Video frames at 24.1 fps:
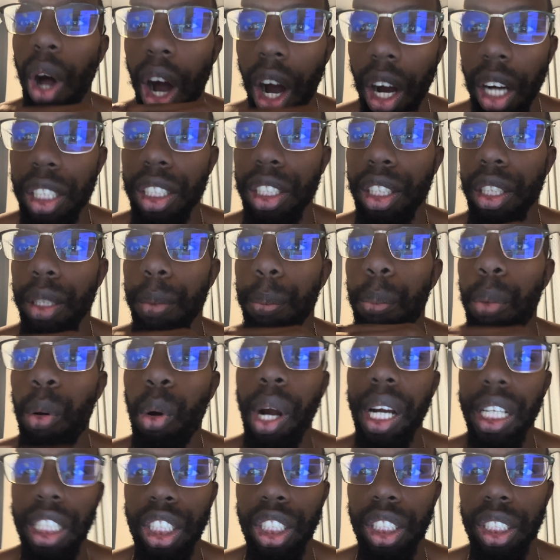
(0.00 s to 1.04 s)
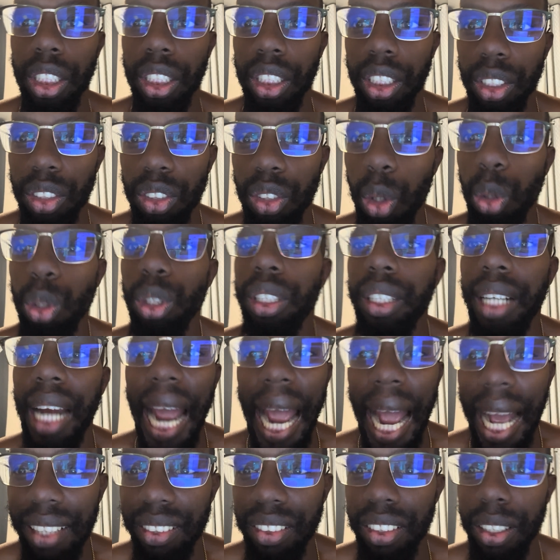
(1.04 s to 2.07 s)
under pressure? So there
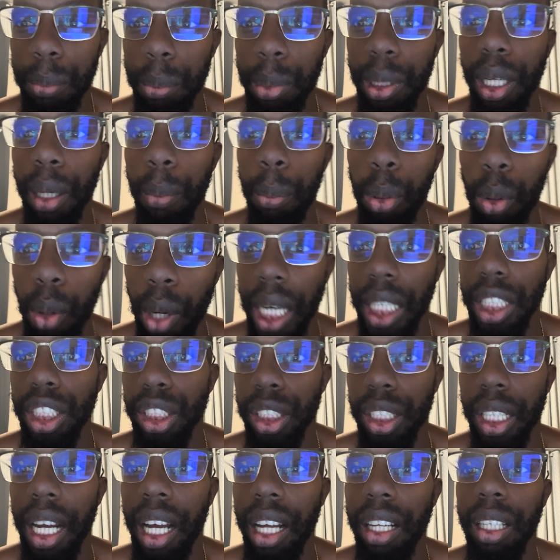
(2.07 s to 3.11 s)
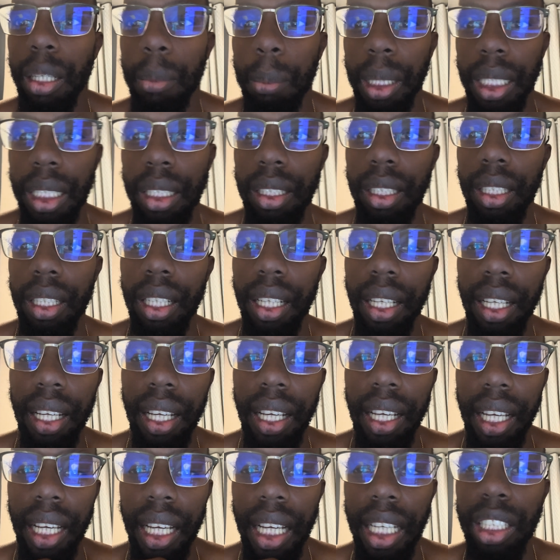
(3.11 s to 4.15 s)
has to be a pressure element
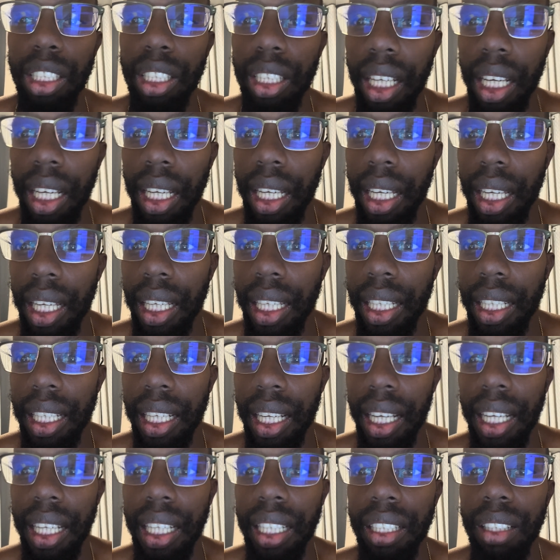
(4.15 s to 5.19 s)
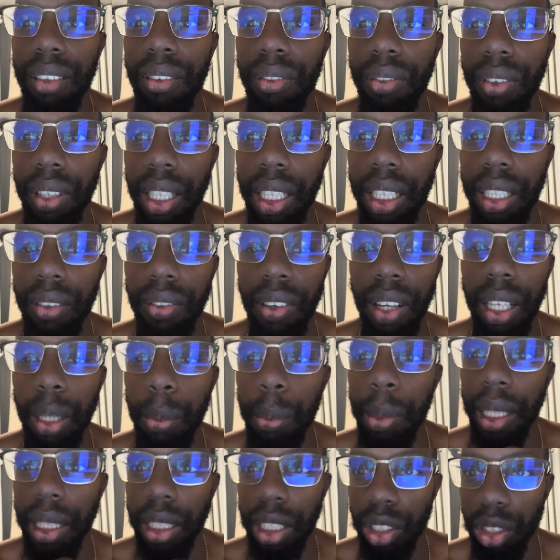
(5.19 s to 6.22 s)
in
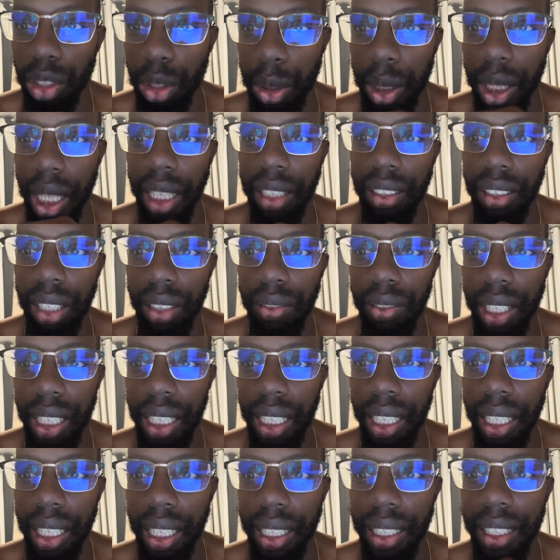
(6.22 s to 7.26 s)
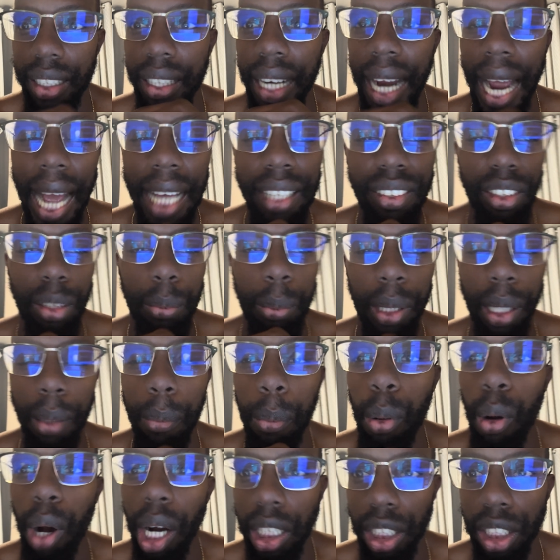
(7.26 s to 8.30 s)
developing this creativity. There has to be a
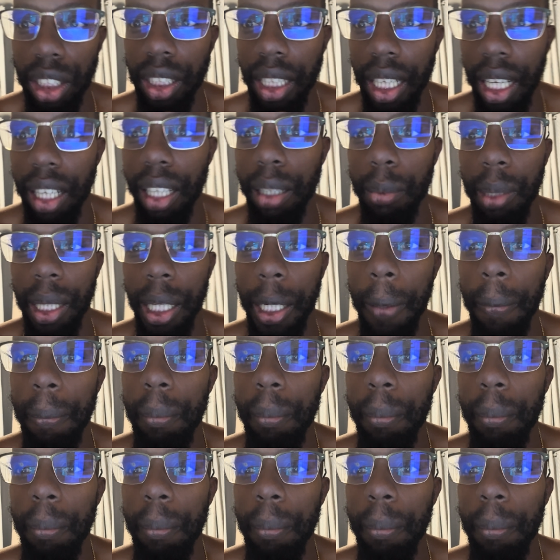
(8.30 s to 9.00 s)
pressure element.